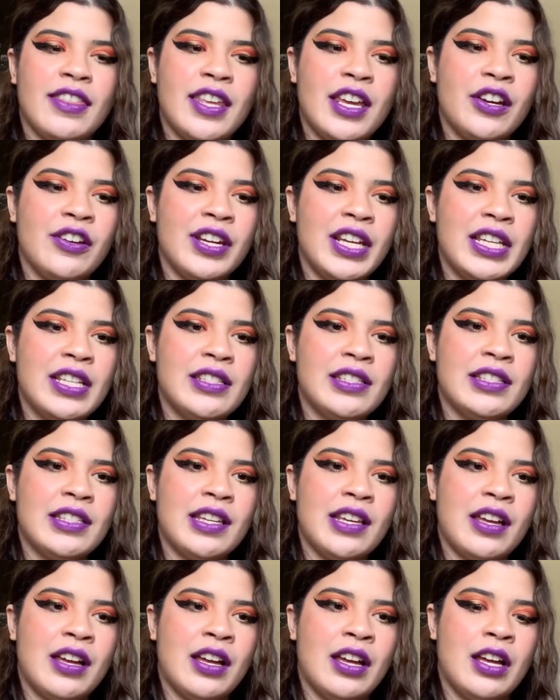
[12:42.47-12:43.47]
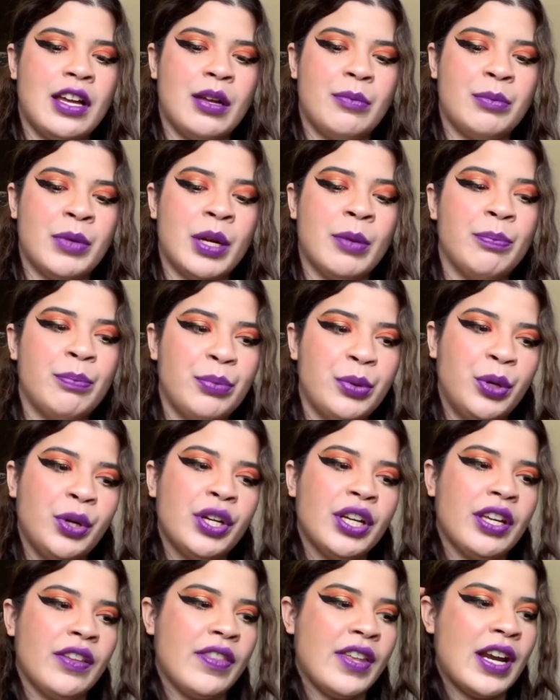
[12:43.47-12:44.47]
There is a
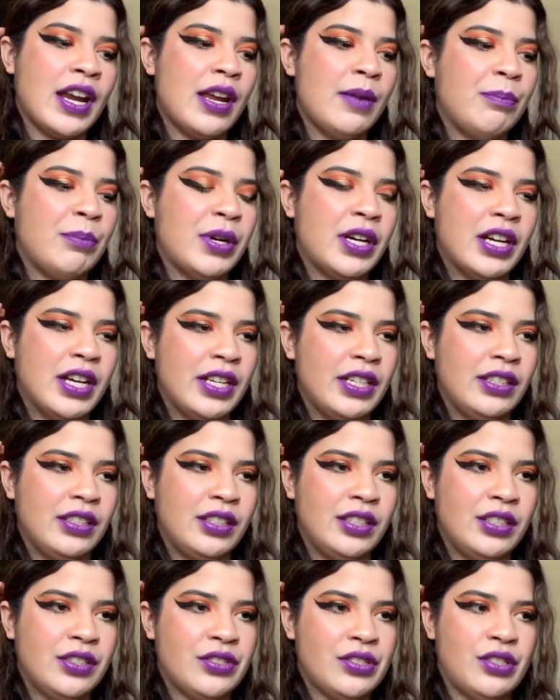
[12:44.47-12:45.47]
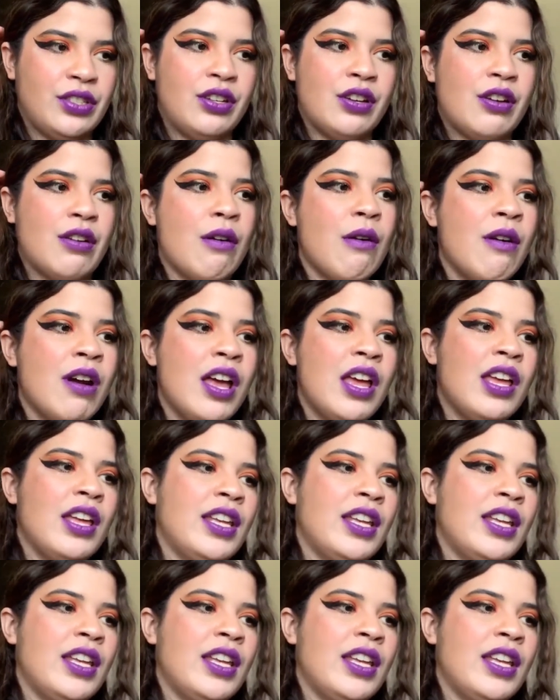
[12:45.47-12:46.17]
book that I bought years ago,